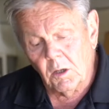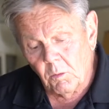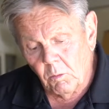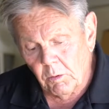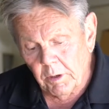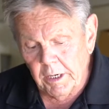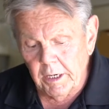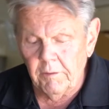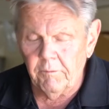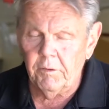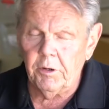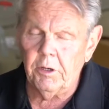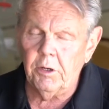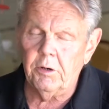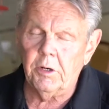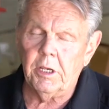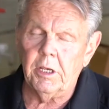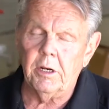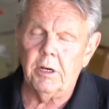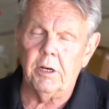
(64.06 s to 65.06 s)
Whenever
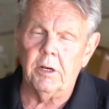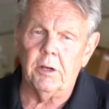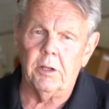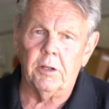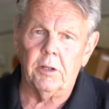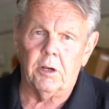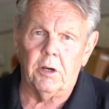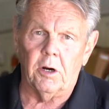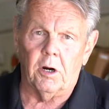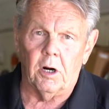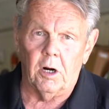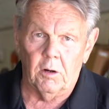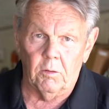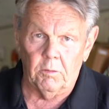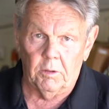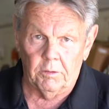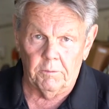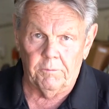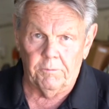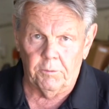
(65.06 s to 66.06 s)
you get into the car
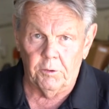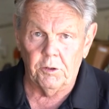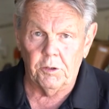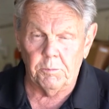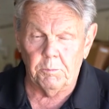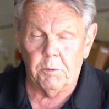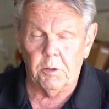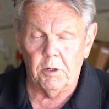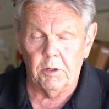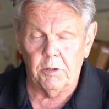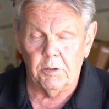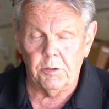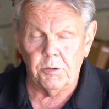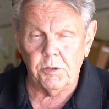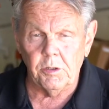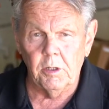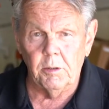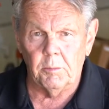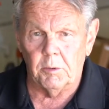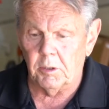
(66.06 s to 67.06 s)
in the first part of the
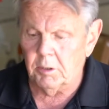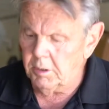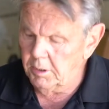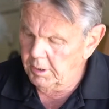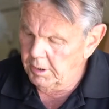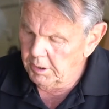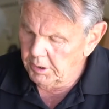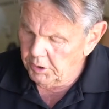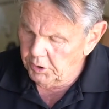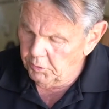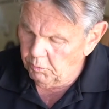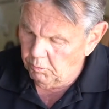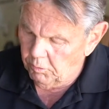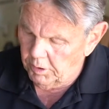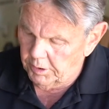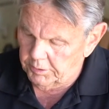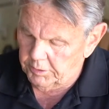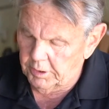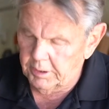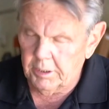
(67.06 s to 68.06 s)
summer, you
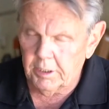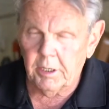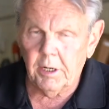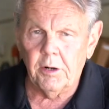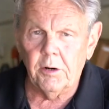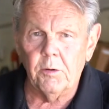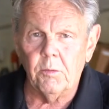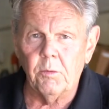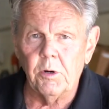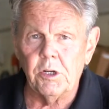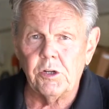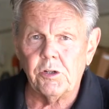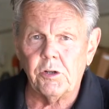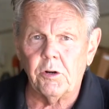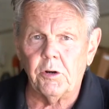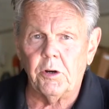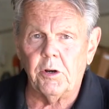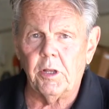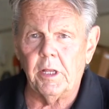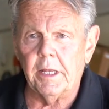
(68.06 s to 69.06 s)
want the air to
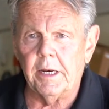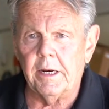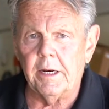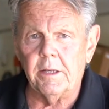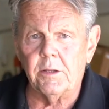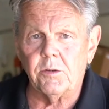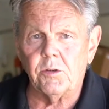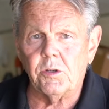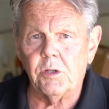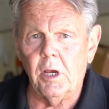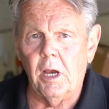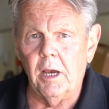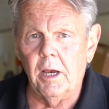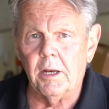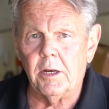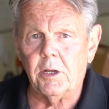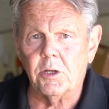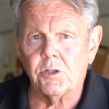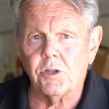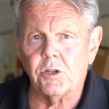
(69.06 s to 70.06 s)
recirculate
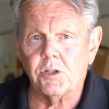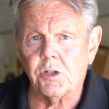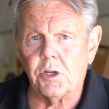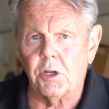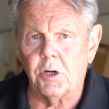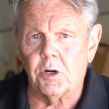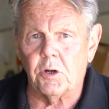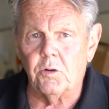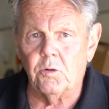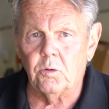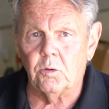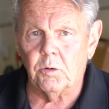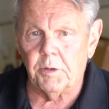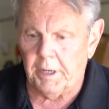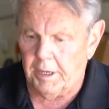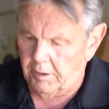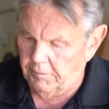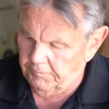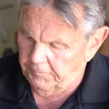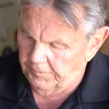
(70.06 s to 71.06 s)
inside because it's going to cool
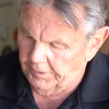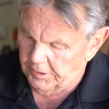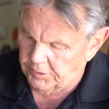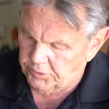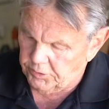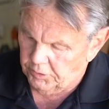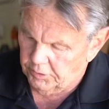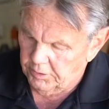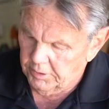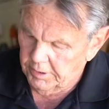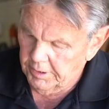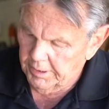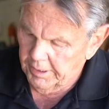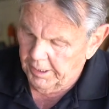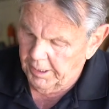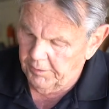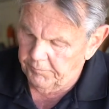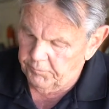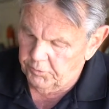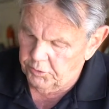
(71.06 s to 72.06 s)
down faster.
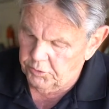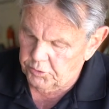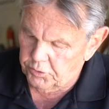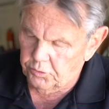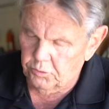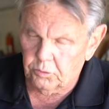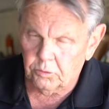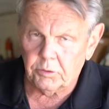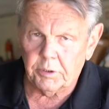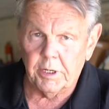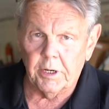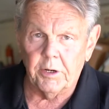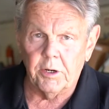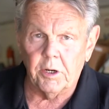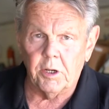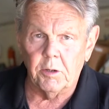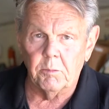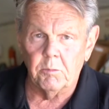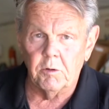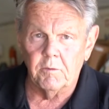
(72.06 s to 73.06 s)
After it's cooled down, you
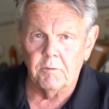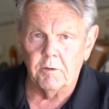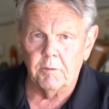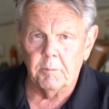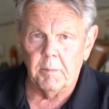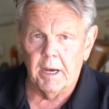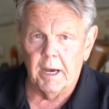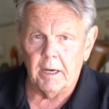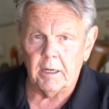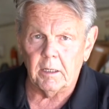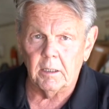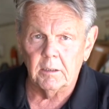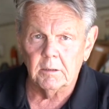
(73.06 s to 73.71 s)
can move it back.